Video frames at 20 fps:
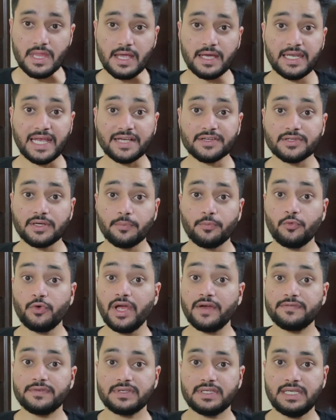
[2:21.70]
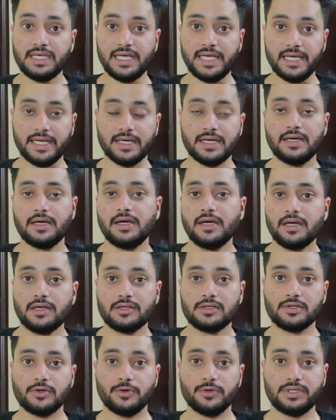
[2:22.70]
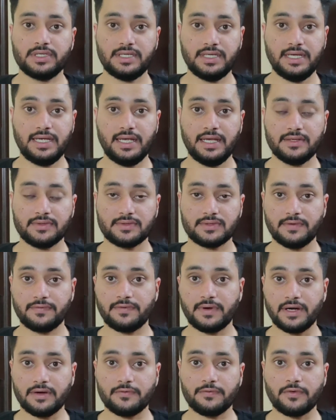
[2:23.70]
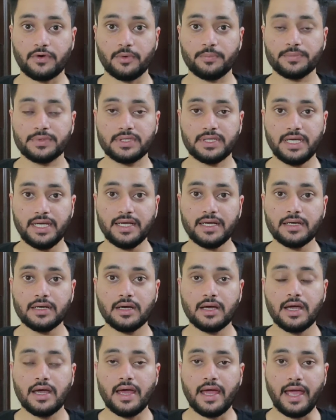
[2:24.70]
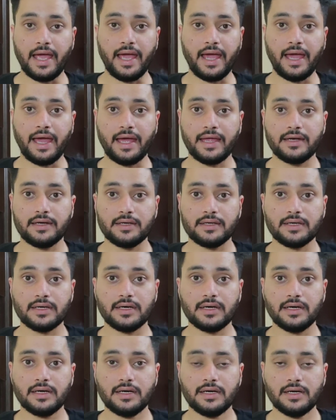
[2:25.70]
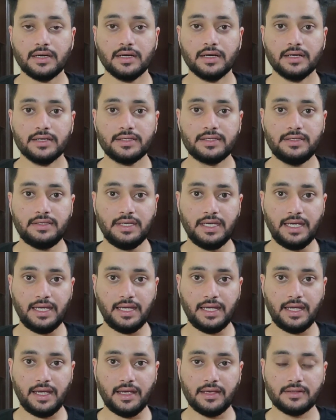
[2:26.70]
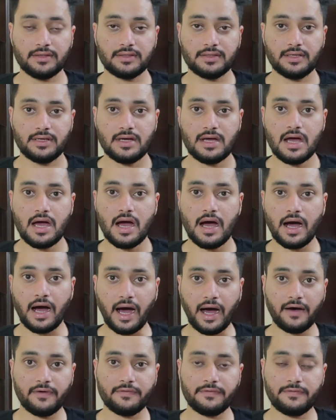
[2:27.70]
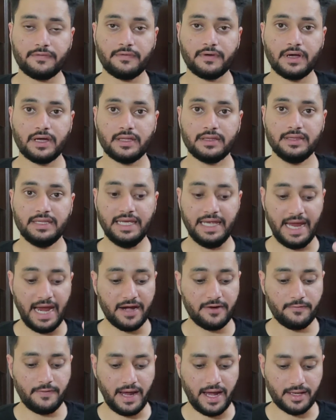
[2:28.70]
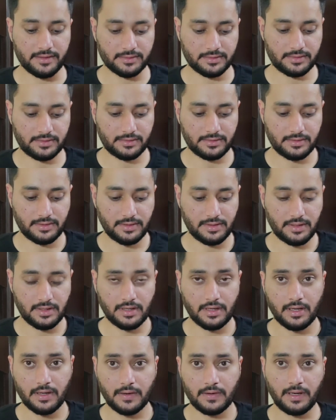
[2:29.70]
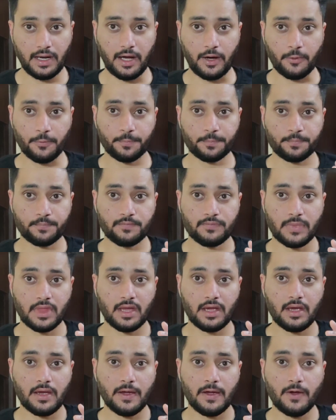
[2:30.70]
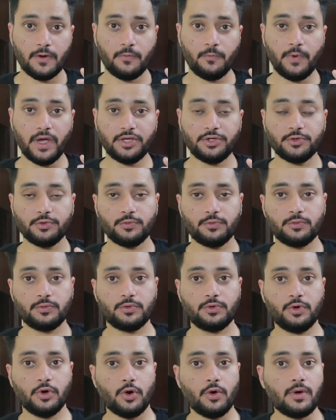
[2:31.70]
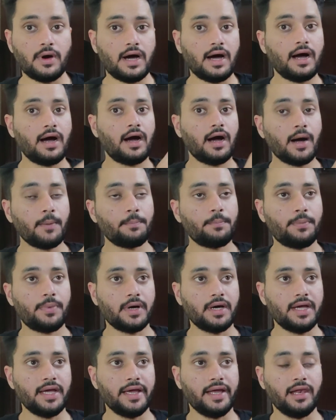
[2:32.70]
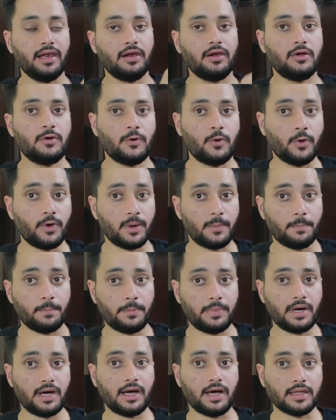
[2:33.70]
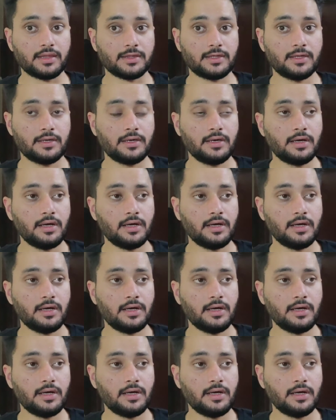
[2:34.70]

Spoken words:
Next up, we have see. So see is different from seek, and see is half the advance. Now, when you go up a hill or a path,